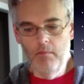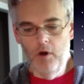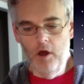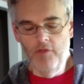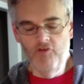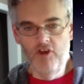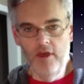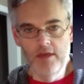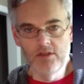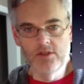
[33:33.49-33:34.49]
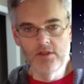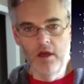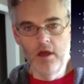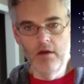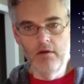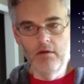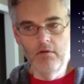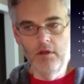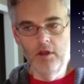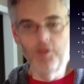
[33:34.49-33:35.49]
the GS
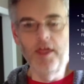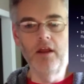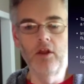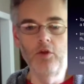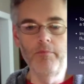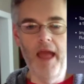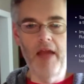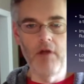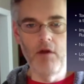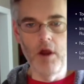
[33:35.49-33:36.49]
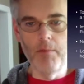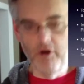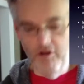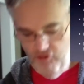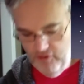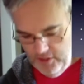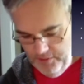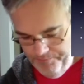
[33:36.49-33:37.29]
that include background operations.